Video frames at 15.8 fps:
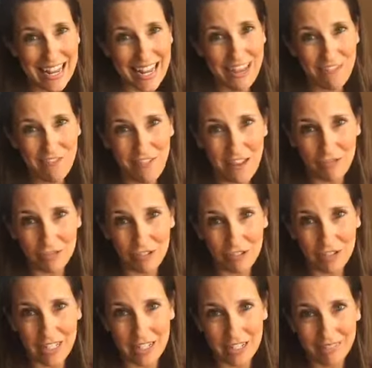it found
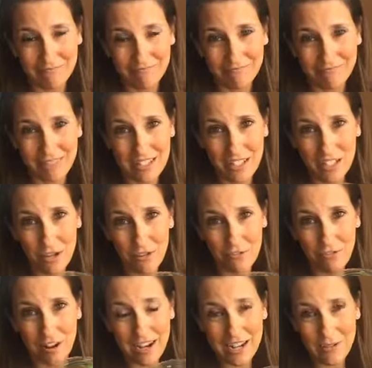gluten. So
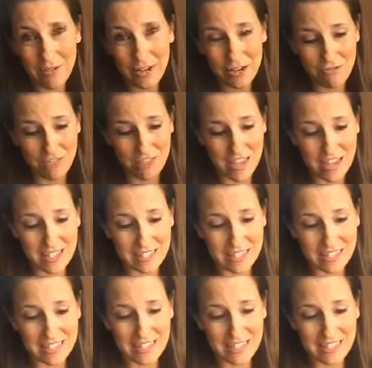for anyone who thinks